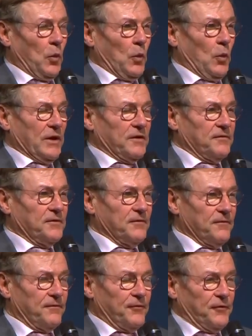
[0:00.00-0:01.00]
One of
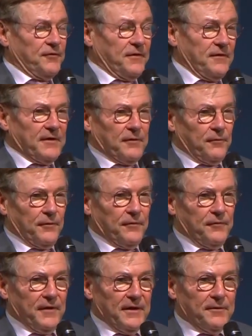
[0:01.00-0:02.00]
the first things I
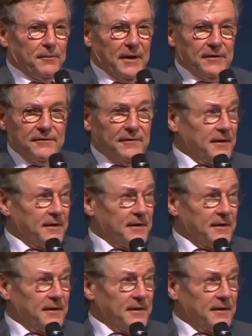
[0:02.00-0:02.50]
will think about,